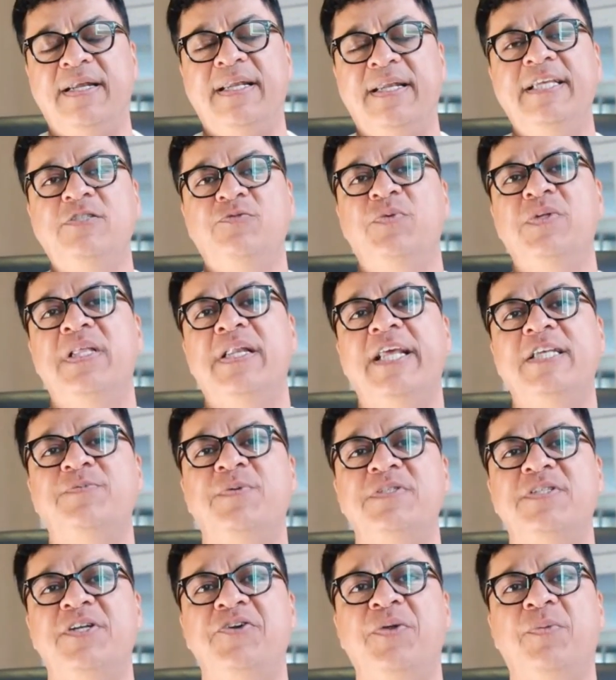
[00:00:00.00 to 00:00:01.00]
At least with an
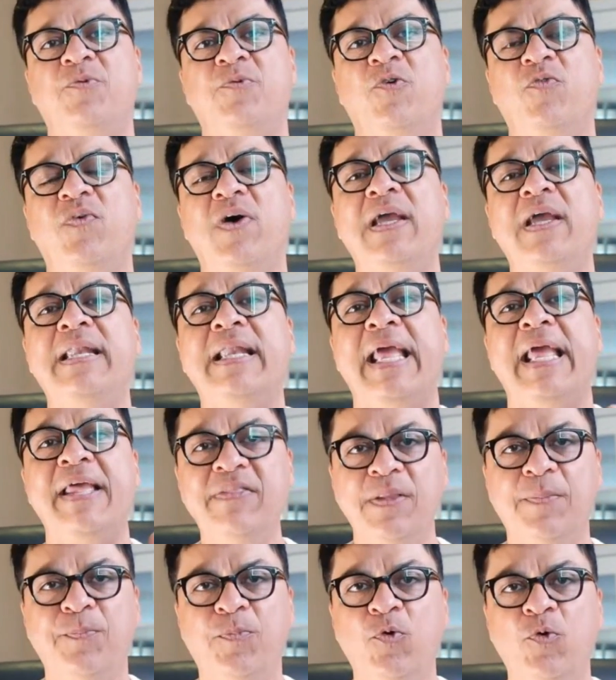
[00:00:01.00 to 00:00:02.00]
express entry profile
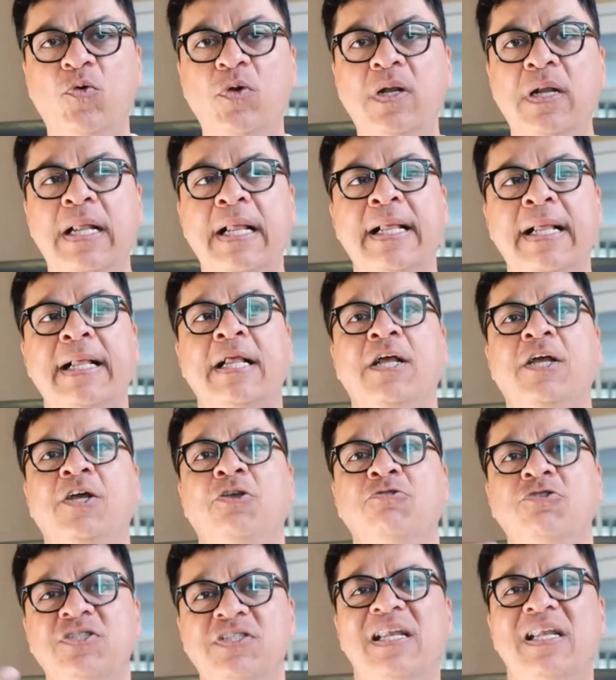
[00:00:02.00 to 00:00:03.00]
in the pool,
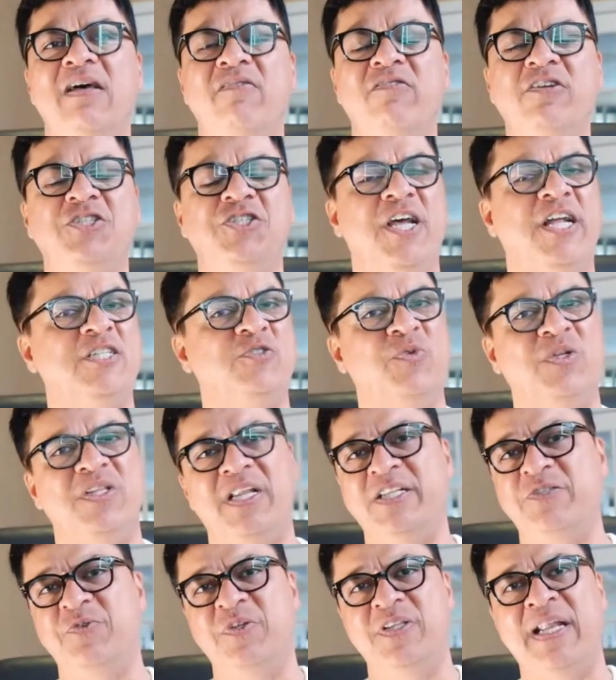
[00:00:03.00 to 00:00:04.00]
you still have a chance,
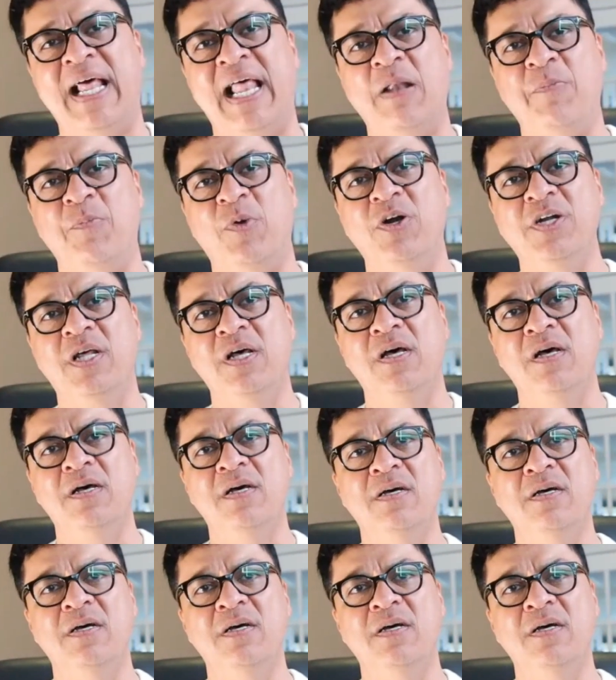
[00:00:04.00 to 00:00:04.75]
whether it's with an Alberta